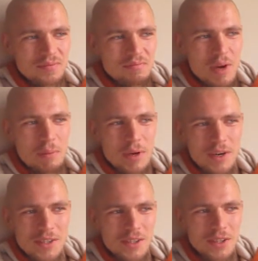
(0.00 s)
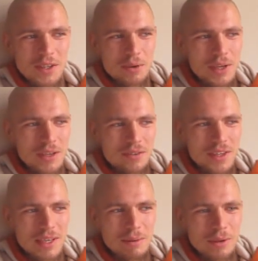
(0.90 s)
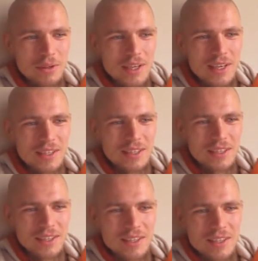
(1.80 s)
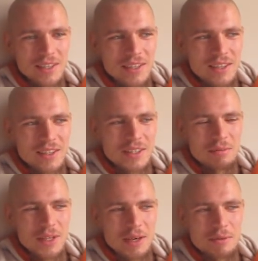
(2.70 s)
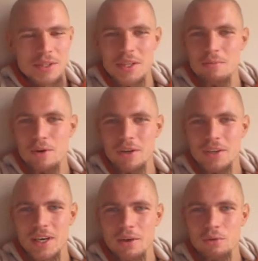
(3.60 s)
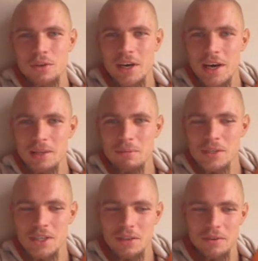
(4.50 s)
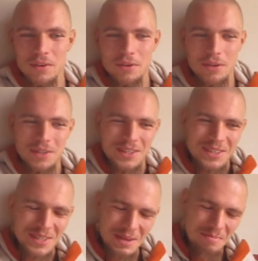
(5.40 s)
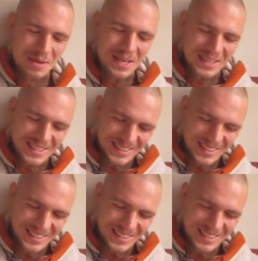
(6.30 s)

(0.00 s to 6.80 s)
My parents didn't know anything about that. Sometimes in the morning I would hide myself under the bed